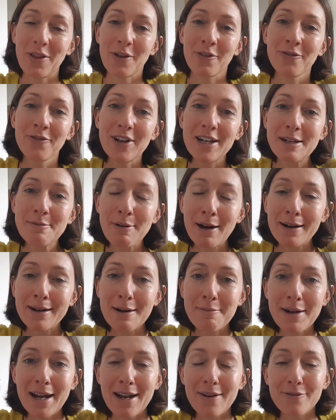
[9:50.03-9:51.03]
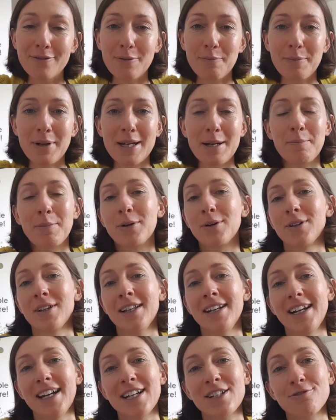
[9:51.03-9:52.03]
The feedback I'm getting from people
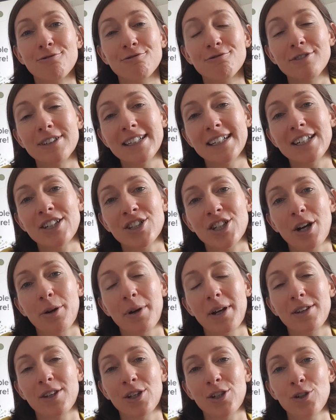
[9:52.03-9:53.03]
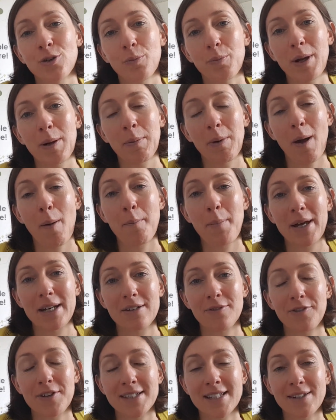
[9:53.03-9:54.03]
is really showing that young people are
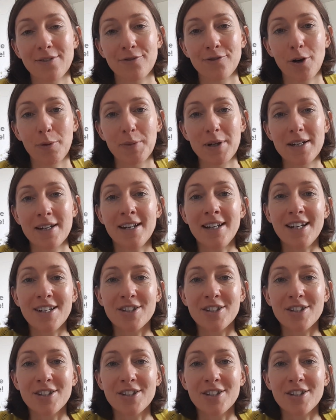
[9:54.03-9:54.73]
benefiting from it.